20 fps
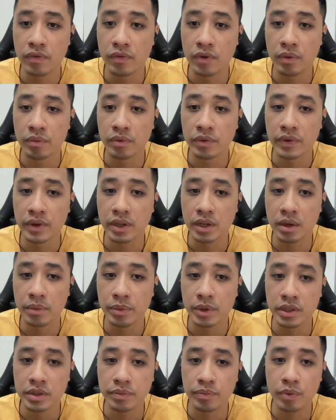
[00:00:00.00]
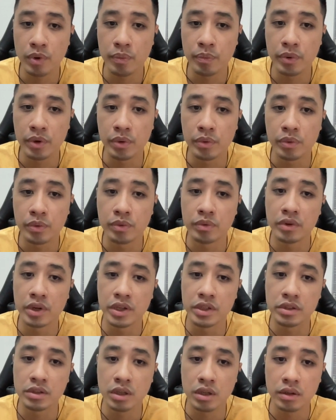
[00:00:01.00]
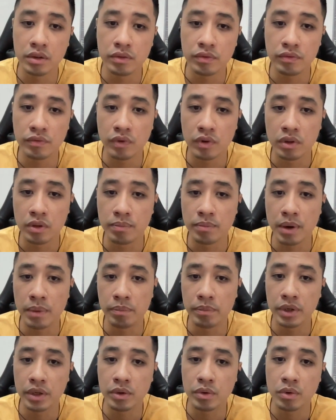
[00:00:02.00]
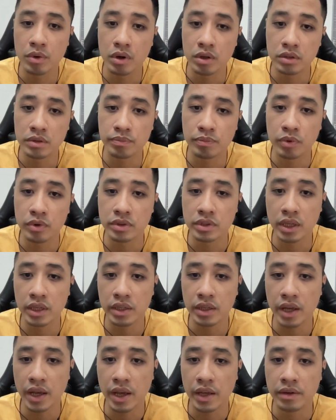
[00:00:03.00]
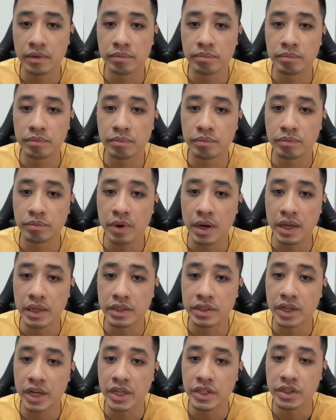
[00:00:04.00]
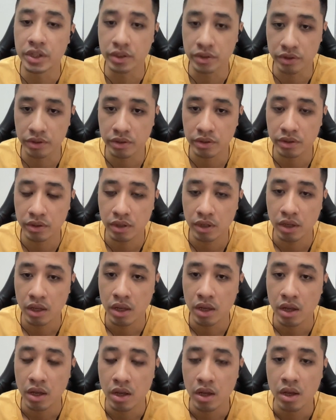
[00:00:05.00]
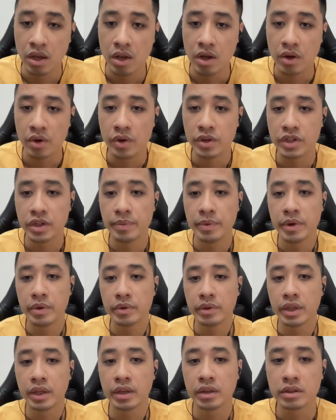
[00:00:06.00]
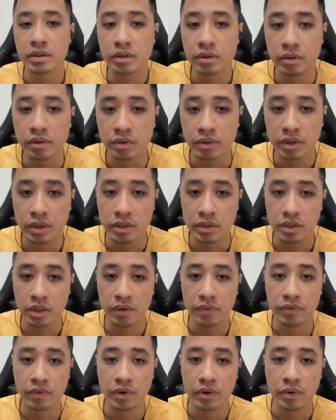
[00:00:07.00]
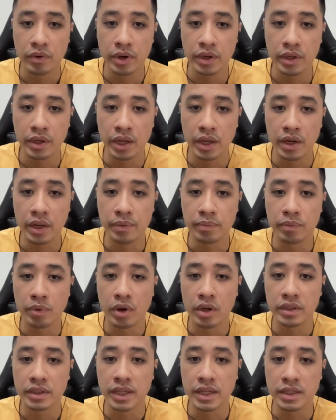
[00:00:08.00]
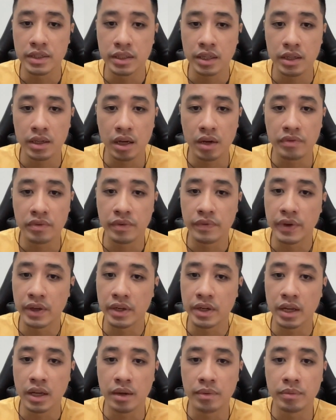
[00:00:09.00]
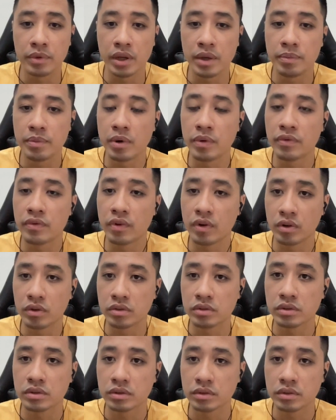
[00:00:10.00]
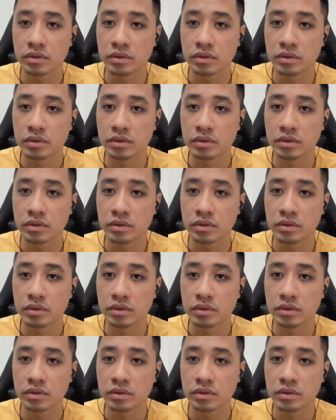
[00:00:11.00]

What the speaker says: from the Vietnamese population for the public works project and plantations, contributing to the suffering and exploitation of the Vietnam labor force.